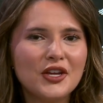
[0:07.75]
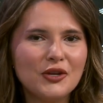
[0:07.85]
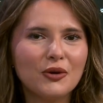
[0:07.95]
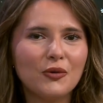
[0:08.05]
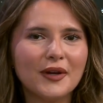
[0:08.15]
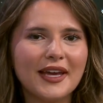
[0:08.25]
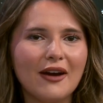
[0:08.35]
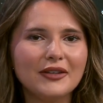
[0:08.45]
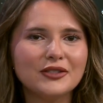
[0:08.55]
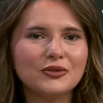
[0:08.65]
Unicoi
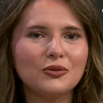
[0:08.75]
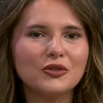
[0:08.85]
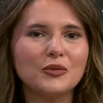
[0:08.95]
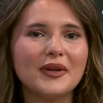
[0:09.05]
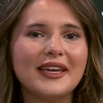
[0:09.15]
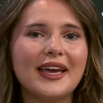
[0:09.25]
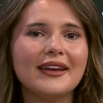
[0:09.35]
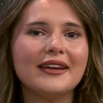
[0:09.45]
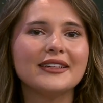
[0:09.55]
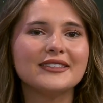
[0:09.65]
County schools
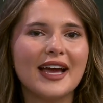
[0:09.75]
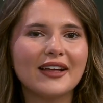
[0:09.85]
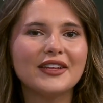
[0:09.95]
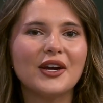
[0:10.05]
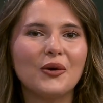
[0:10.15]
begin in exactly